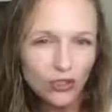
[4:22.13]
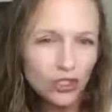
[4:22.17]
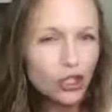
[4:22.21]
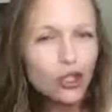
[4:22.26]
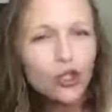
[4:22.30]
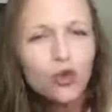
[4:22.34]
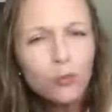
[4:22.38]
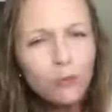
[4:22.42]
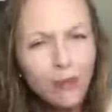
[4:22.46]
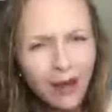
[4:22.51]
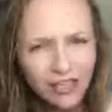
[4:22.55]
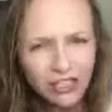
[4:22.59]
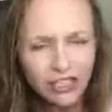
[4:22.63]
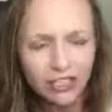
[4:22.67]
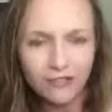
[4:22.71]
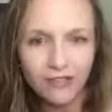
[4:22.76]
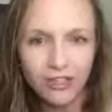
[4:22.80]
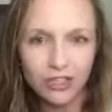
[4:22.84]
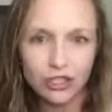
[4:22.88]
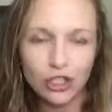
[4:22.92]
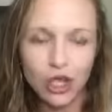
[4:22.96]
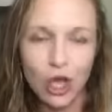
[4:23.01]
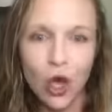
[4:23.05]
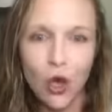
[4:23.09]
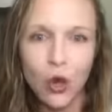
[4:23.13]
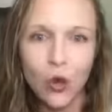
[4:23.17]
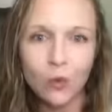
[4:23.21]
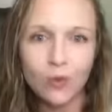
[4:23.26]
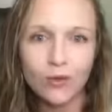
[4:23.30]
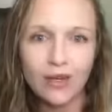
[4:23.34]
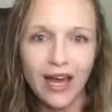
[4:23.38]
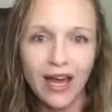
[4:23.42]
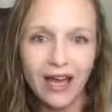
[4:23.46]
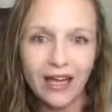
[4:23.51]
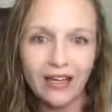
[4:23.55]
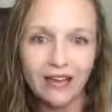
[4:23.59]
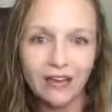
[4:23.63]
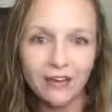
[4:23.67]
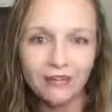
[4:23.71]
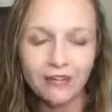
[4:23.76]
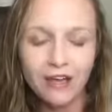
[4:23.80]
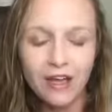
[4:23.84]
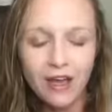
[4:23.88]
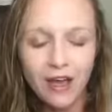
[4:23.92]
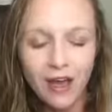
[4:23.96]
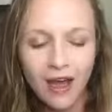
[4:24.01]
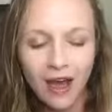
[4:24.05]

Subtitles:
too much of its own kind of